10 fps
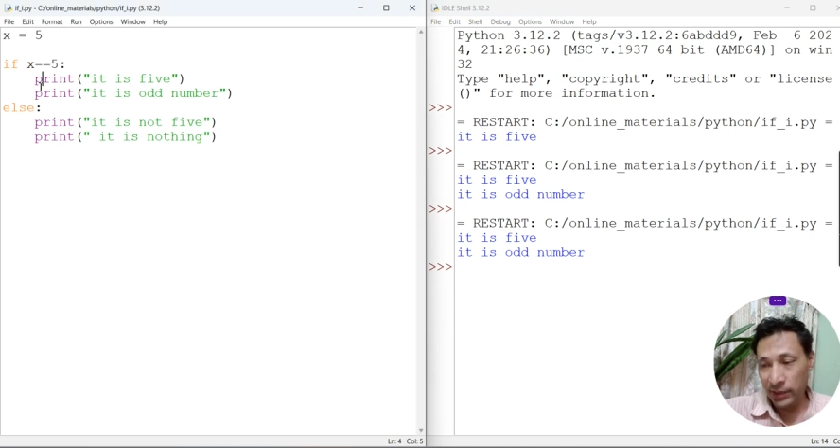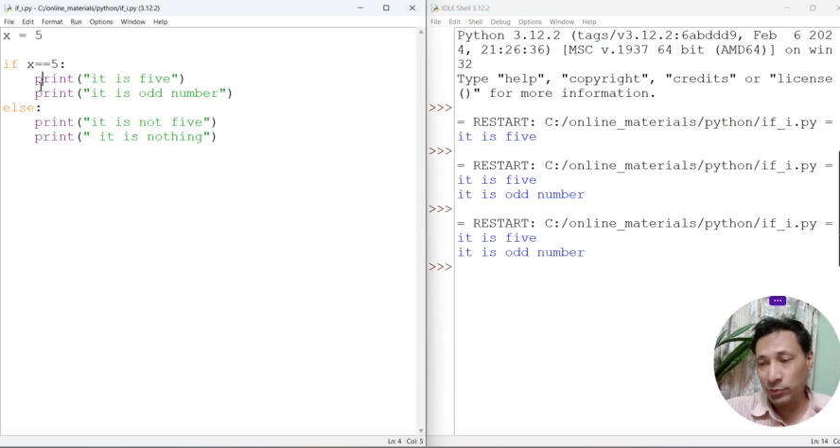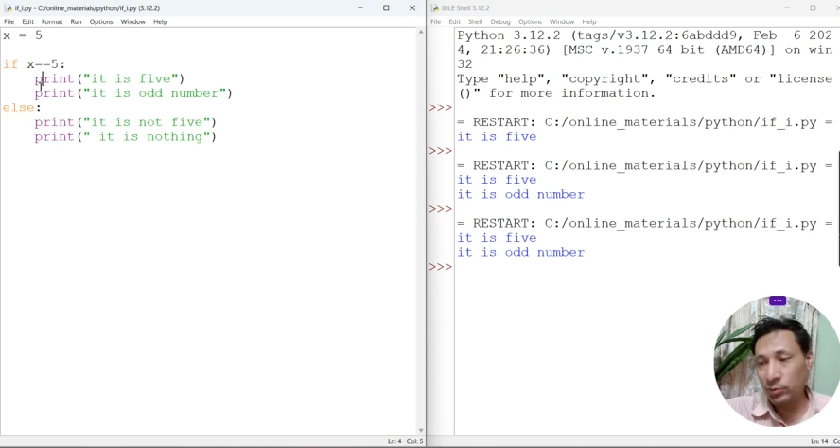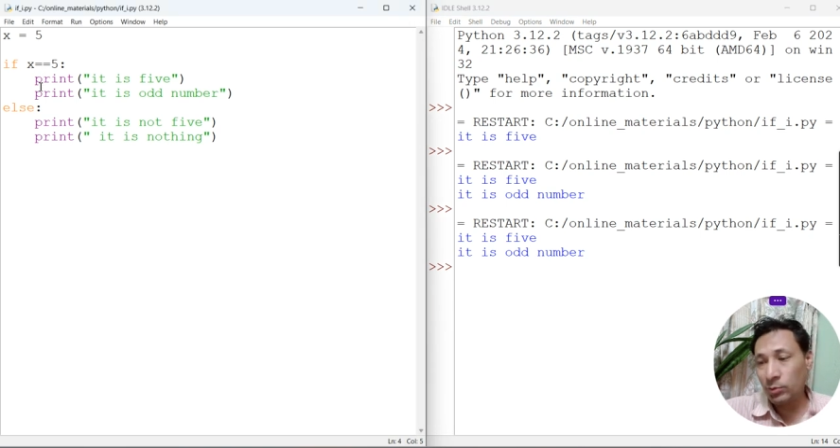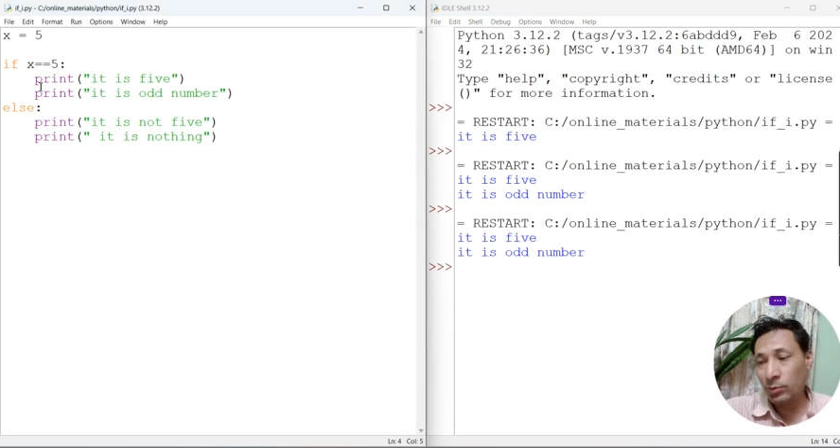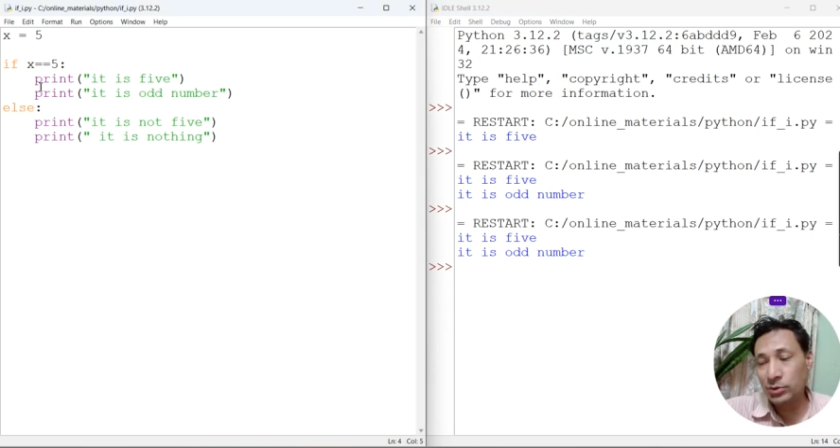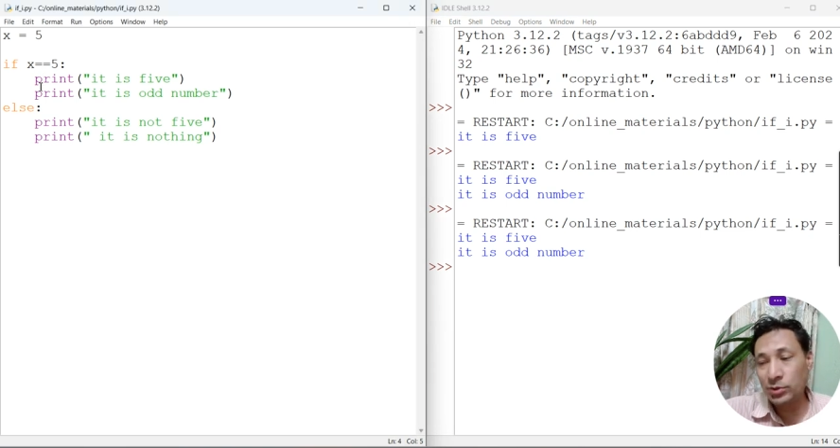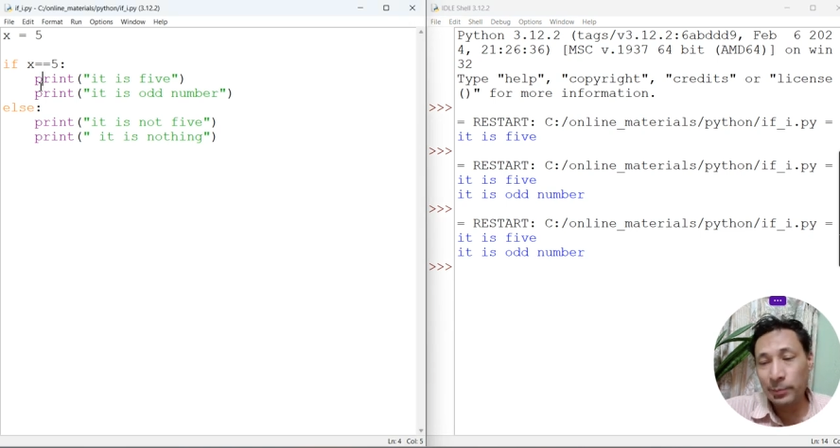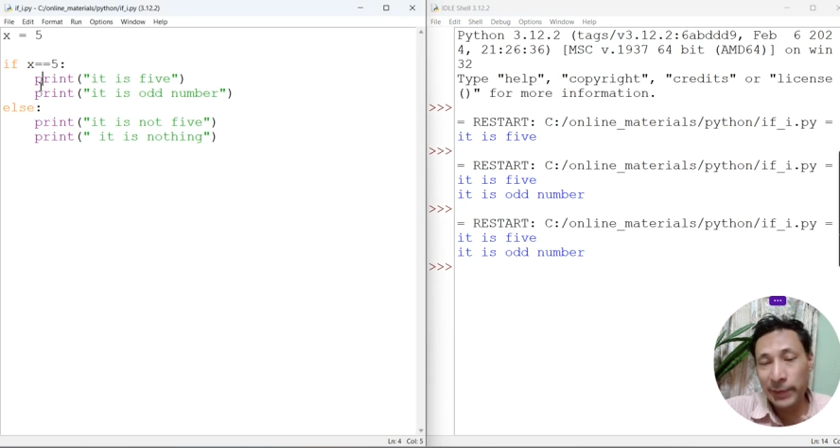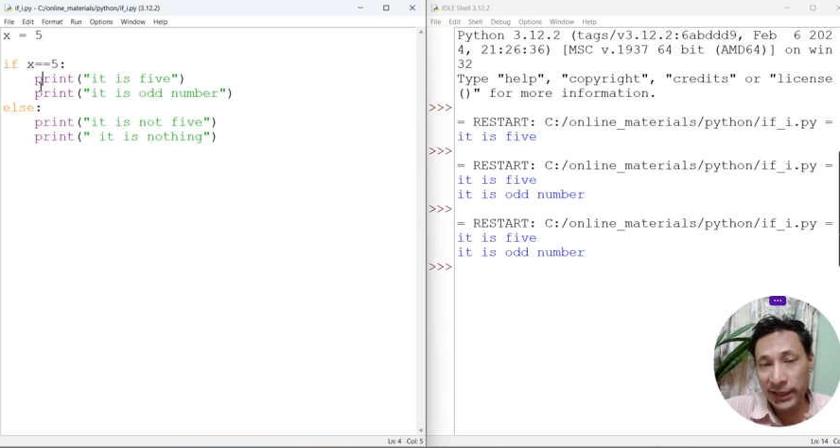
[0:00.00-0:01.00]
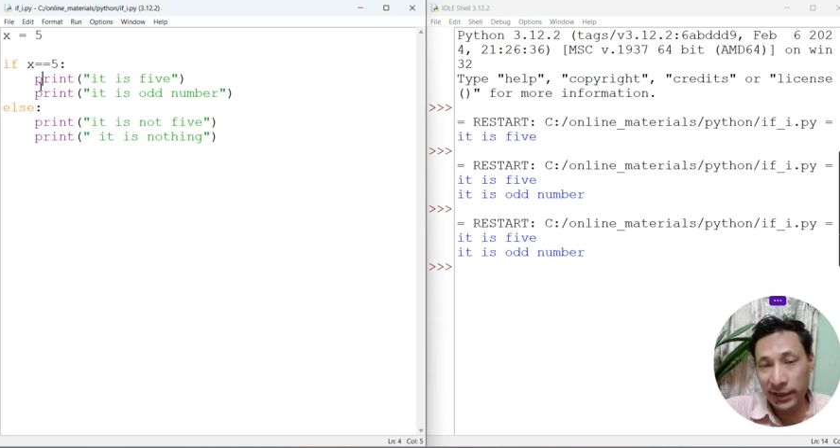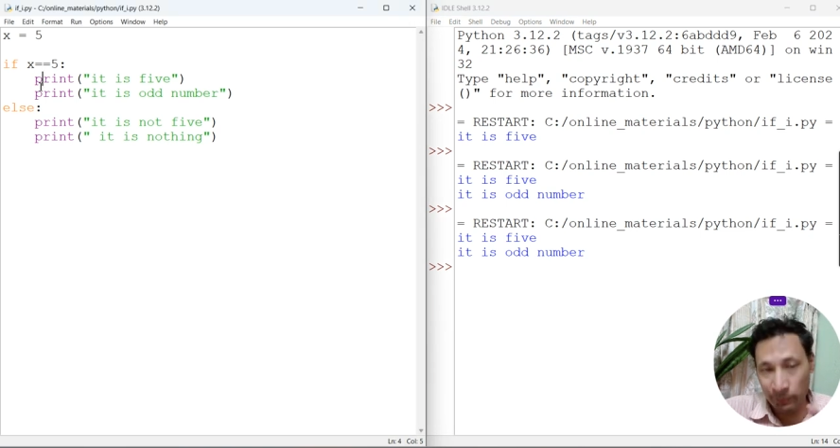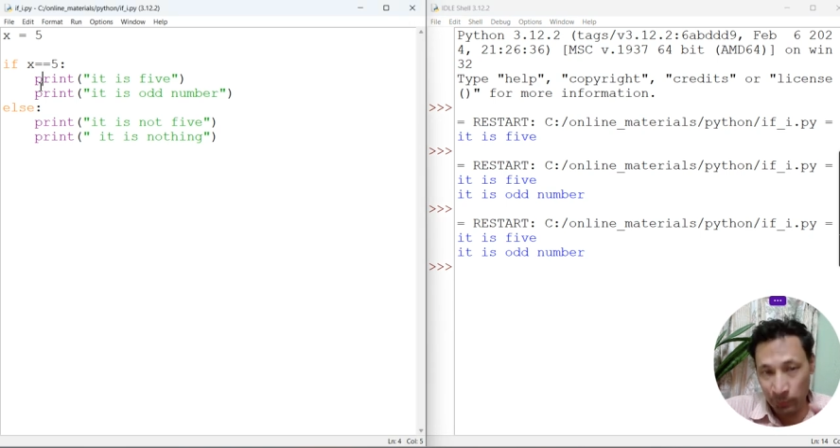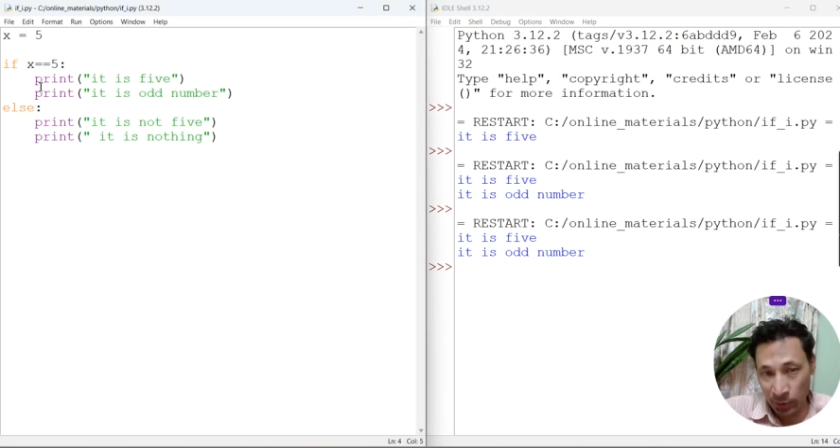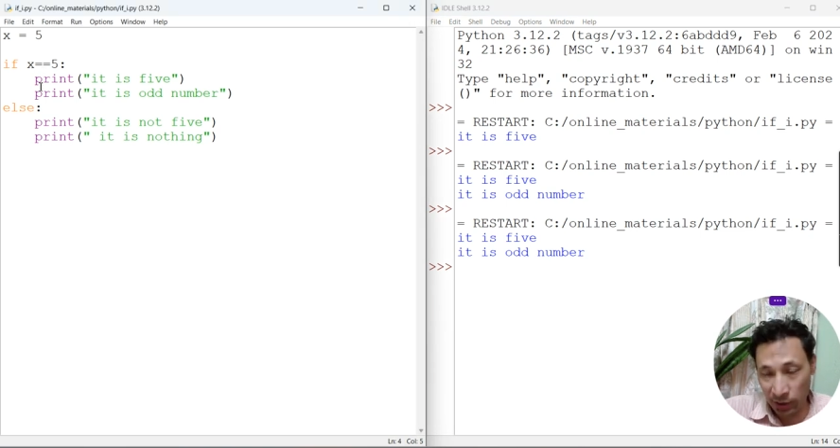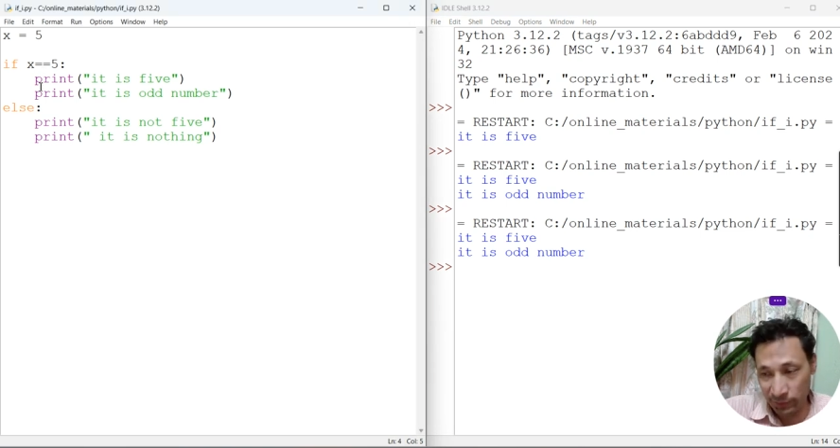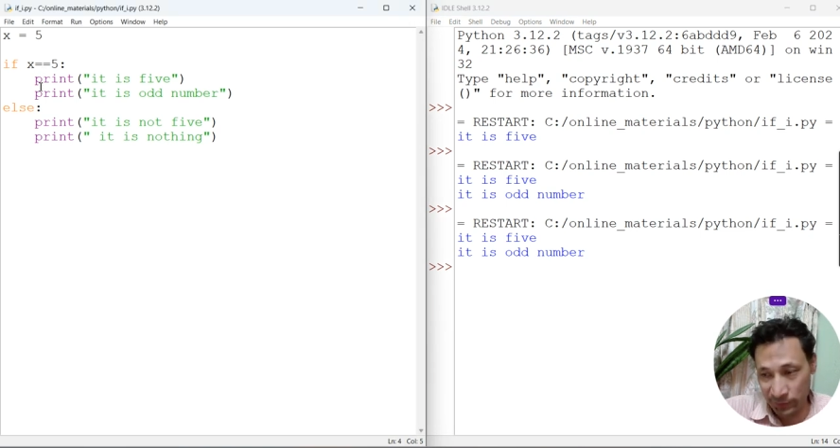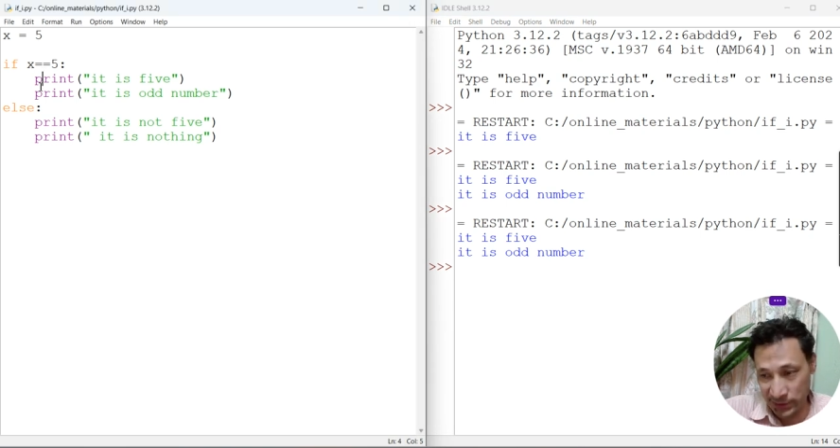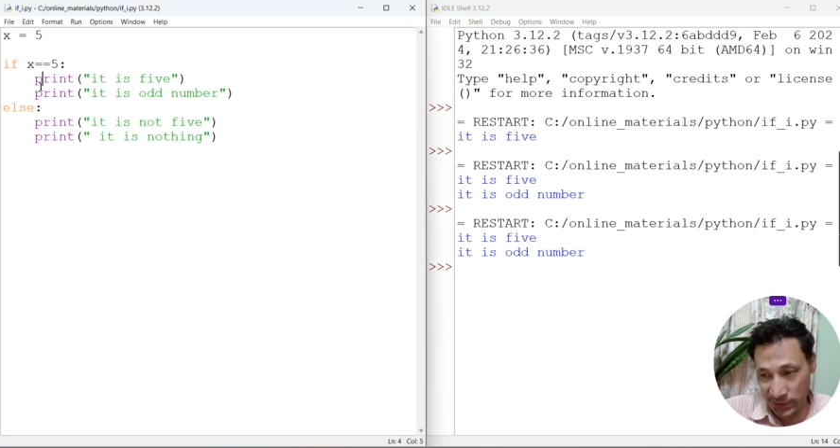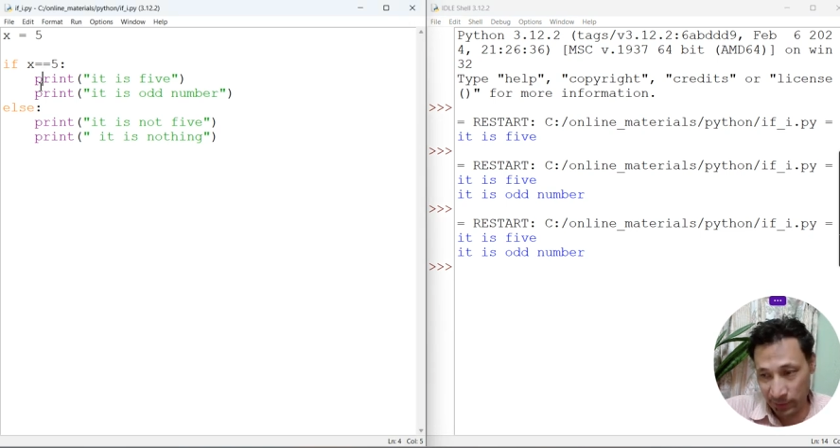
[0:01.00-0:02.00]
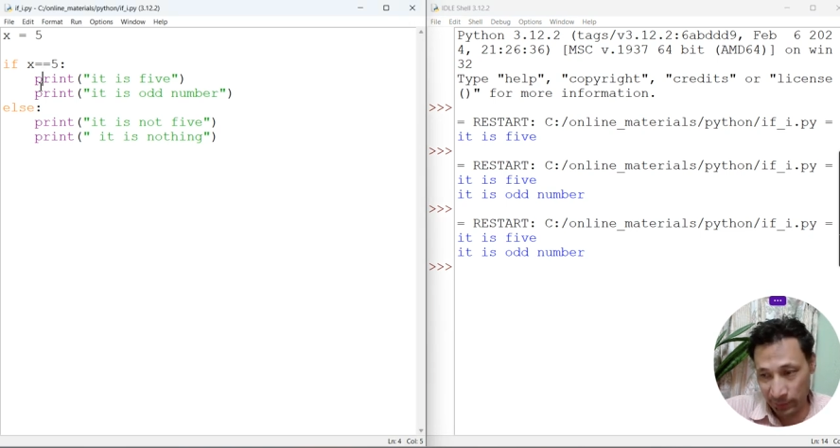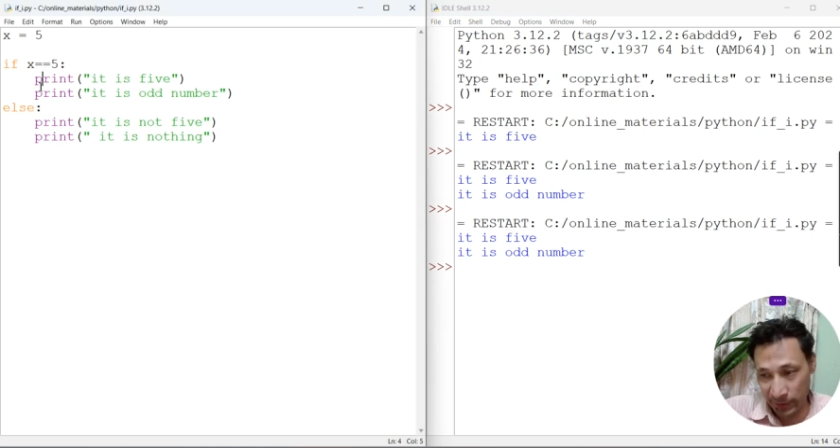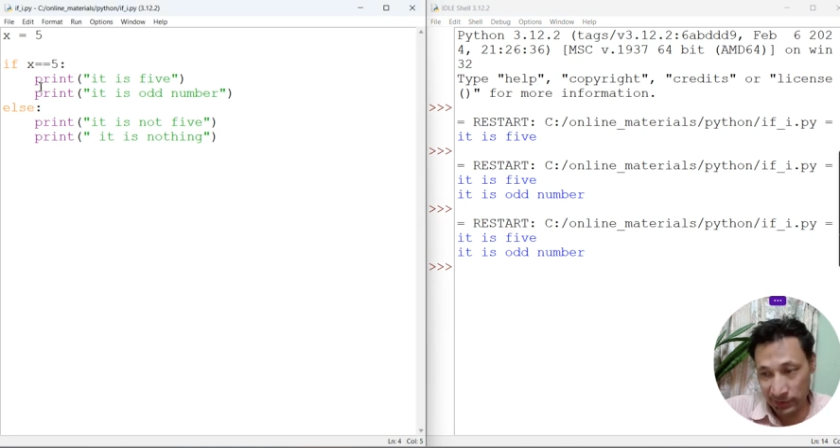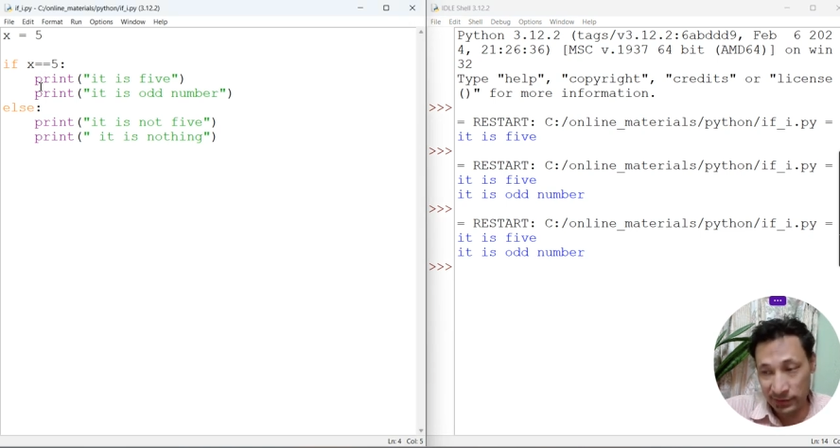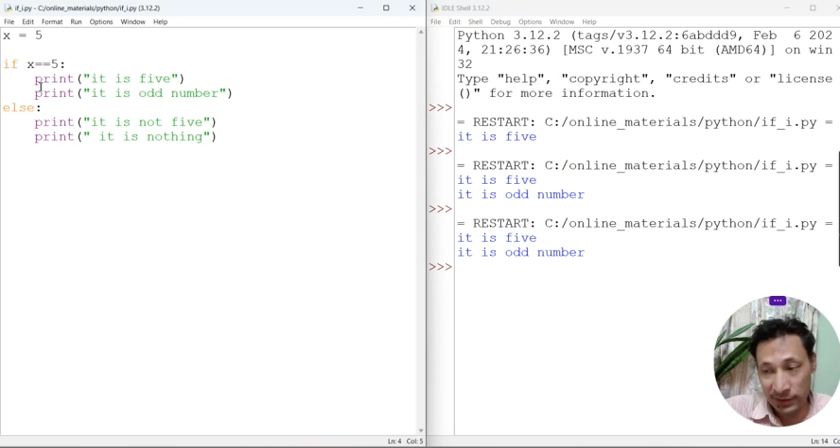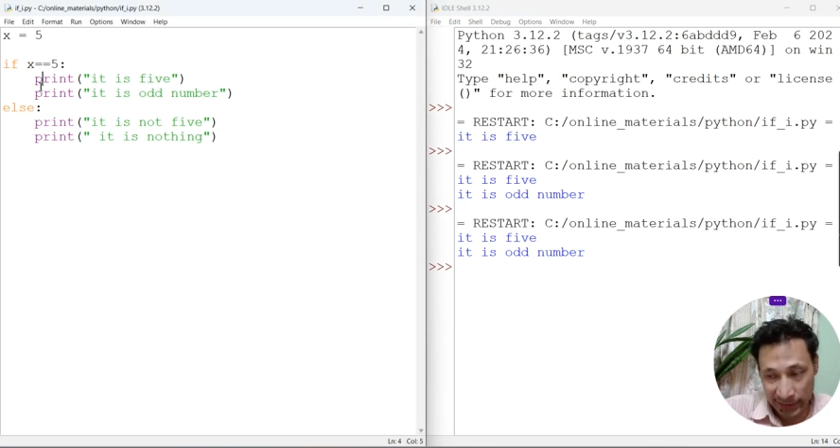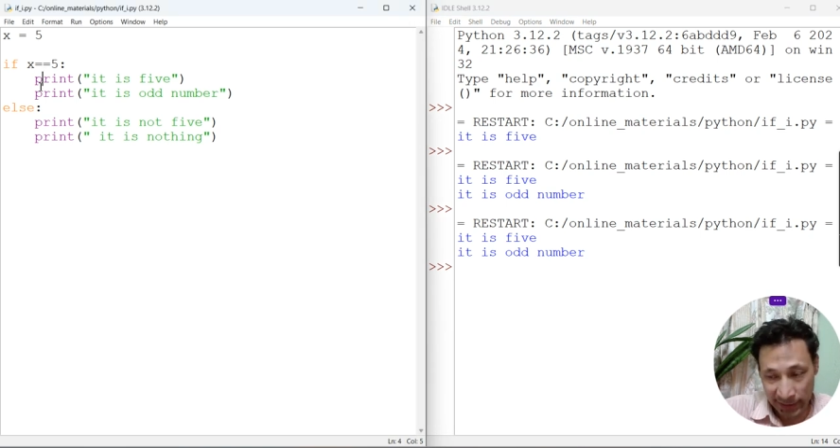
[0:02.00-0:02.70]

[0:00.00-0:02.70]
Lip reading: if we want to make a block of statement,